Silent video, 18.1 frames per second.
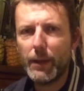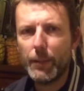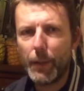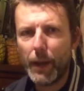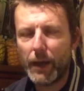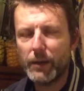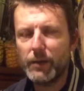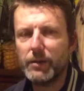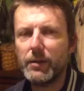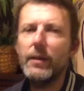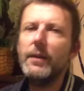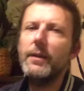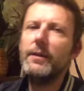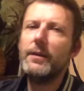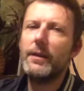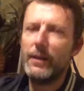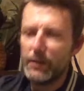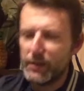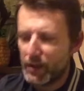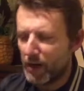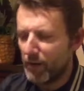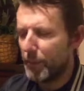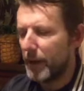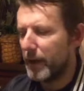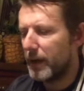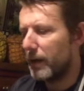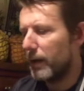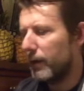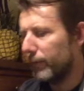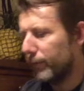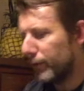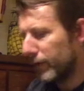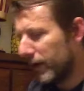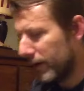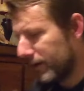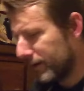your bags, get yourself back
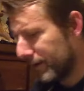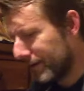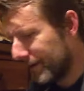over here,